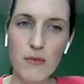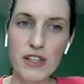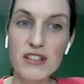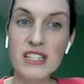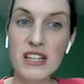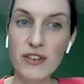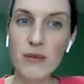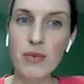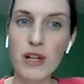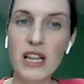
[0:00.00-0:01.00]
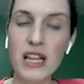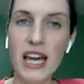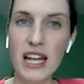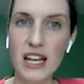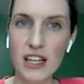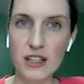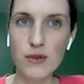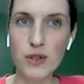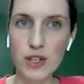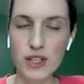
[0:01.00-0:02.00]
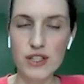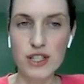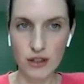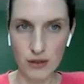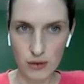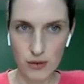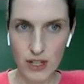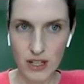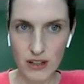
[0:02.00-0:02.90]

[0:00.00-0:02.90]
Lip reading: There's different planning you can do